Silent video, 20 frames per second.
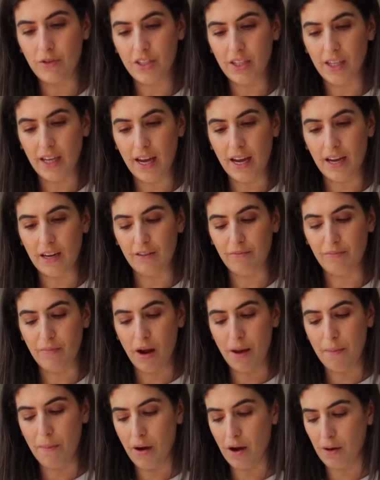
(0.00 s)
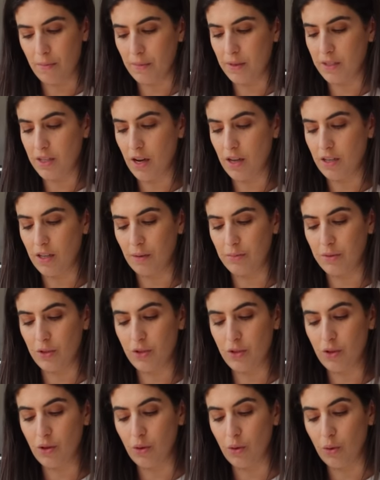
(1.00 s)
as a kid, if my mum turned up to
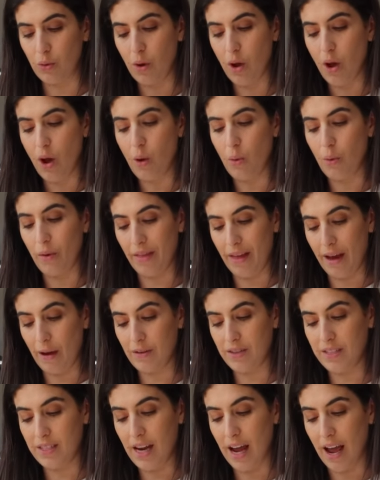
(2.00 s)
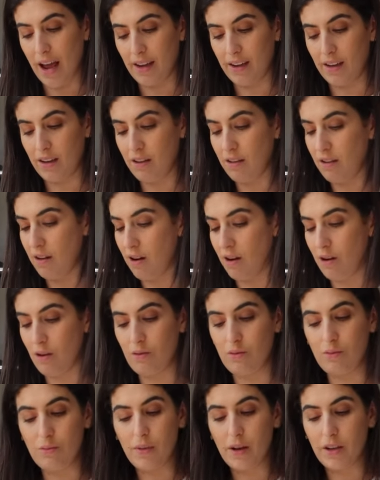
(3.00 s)
school without a snack,
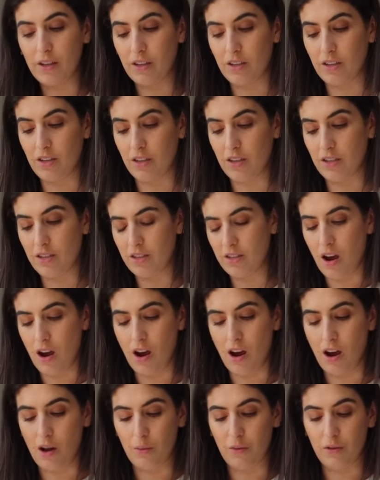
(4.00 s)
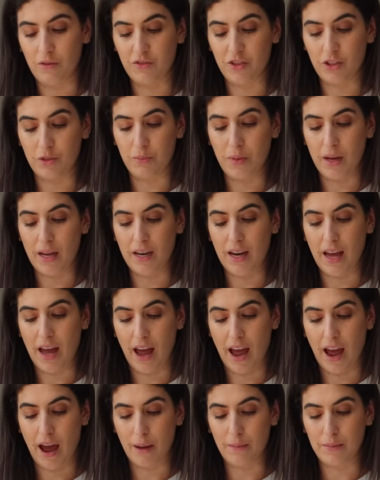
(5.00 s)
Oh my goodness, I would have just been
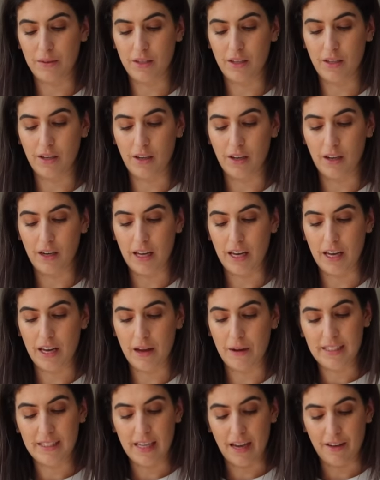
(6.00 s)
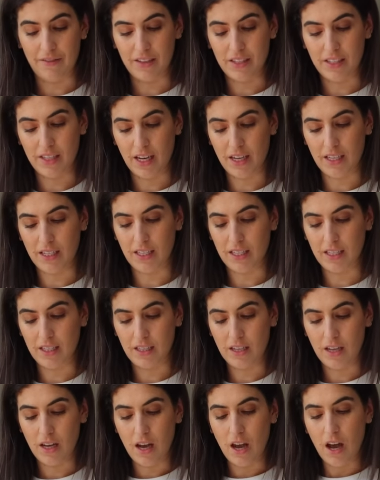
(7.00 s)
absolutely
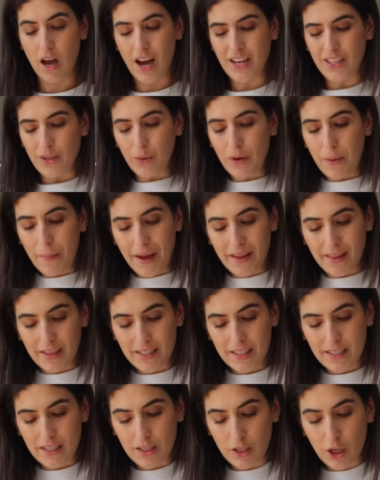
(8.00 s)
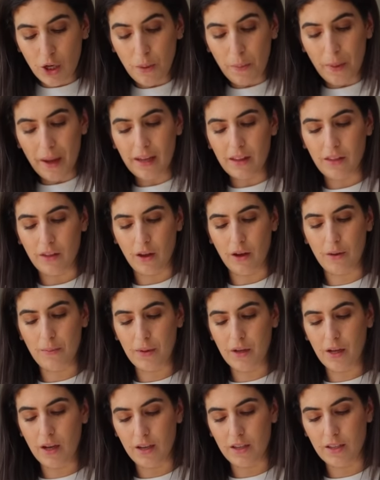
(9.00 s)
devastated. I don't wanna make this too big though
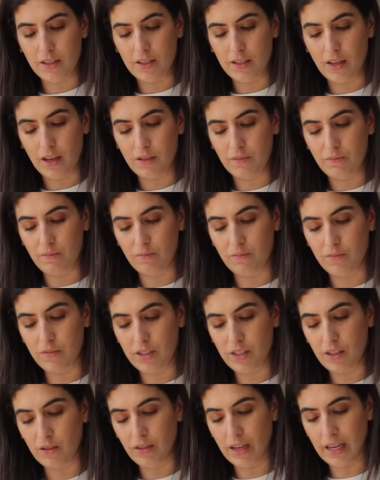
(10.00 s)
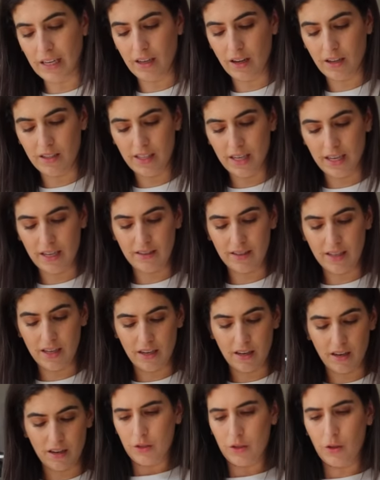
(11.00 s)
because I still need her to eat
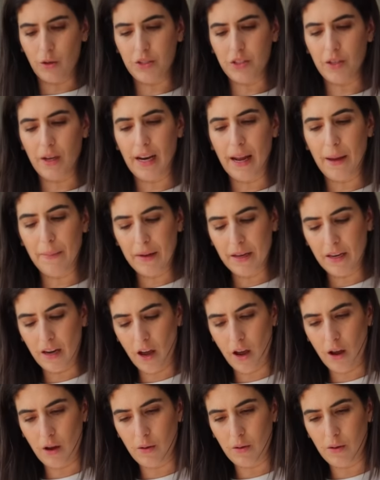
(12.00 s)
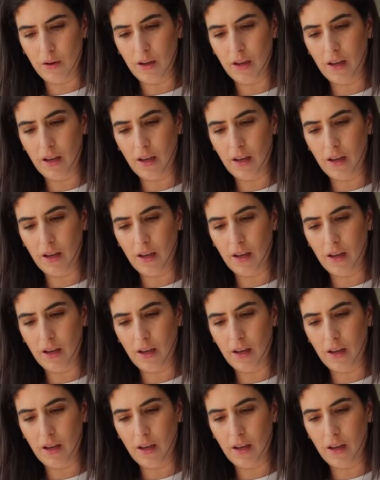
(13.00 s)
dinner. So also let me know